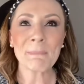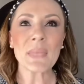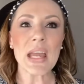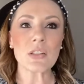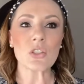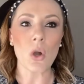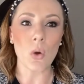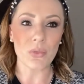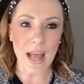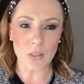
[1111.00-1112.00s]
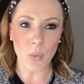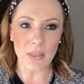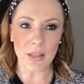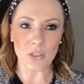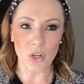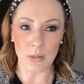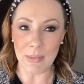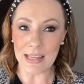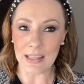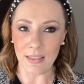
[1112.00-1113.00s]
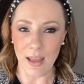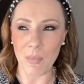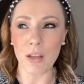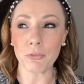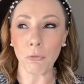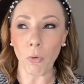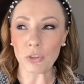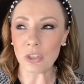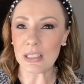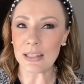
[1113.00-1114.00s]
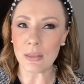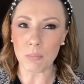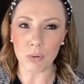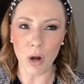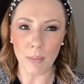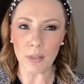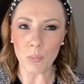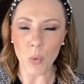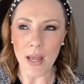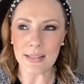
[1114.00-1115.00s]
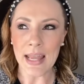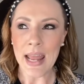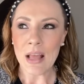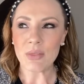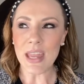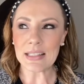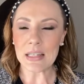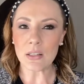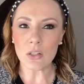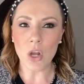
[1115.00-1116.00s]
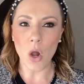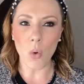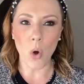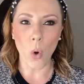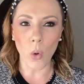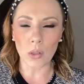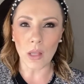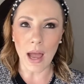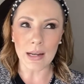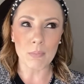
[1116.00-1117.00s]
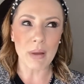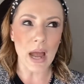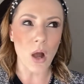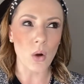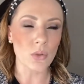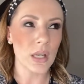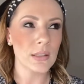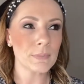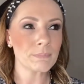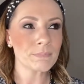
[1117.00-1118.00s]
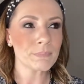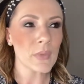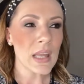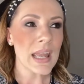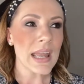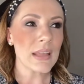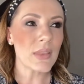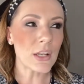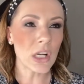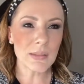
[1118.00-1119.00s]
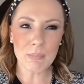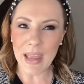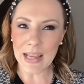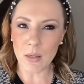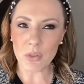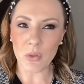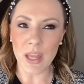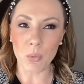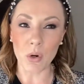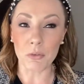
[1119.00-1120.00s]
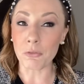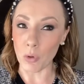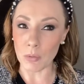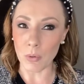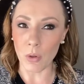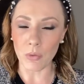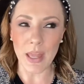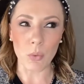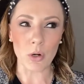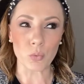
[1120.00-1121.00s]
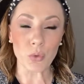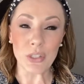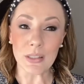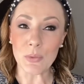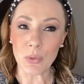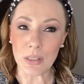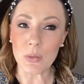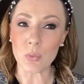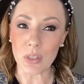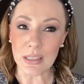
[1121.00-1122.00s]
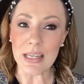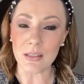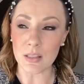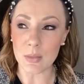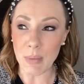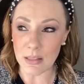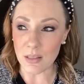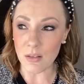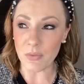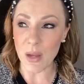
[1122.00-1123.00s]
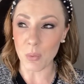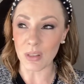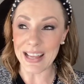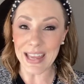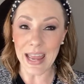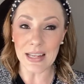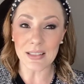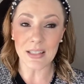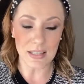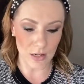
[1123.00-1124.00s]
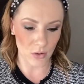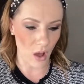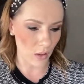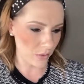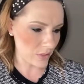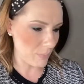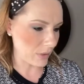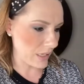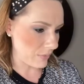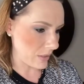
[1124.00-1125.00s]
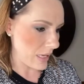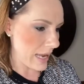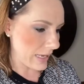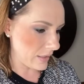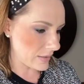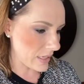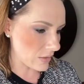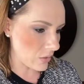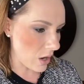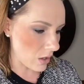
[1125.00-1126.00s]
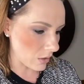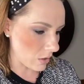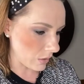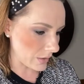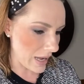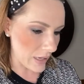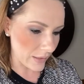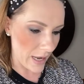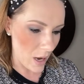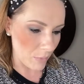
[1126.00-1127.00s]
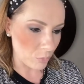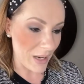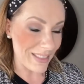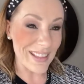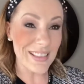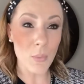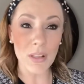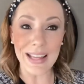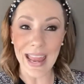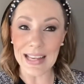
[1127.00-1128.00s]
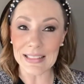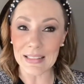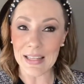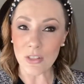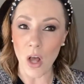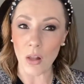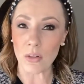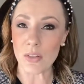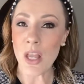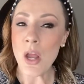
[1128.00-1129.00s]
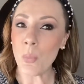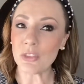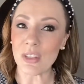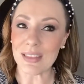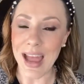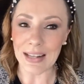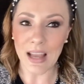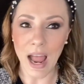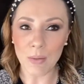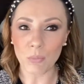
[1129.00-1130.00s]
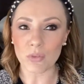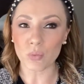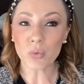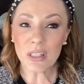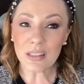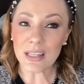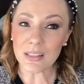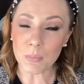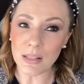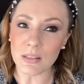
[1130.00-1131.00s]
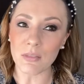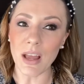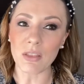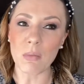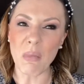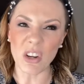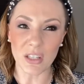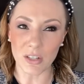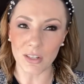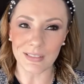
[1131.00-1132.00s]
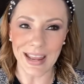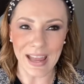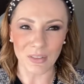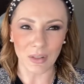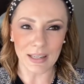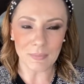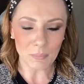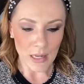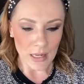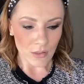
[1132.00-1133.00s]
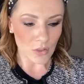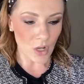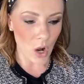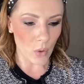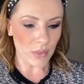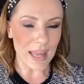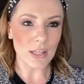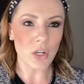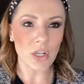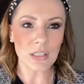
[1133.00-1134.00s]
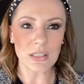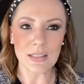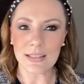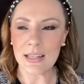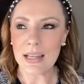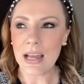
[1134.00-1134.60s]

And so that's why they started making them. Unfortunately, the problem was they didn't know a whole lot about they couldn't make them so they were affordable. They were really, really, really expensive. They were like eight to ten dollars, I believe it. And it says in the article exactly how much, but I think they were like eight to ten dollars, which at that time was really expensive, and the market couldn't handle it. So they couldn't.